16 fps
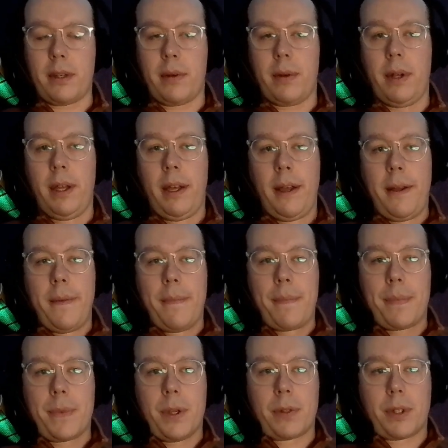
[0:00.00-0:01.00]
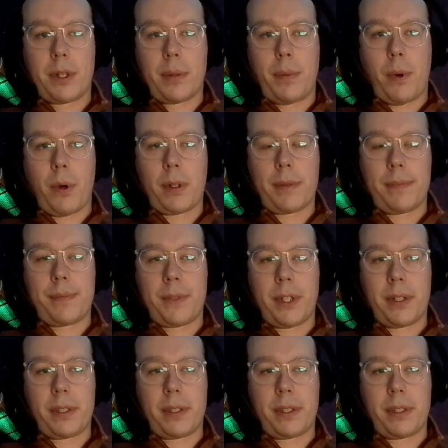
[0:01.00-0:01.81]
So those are important.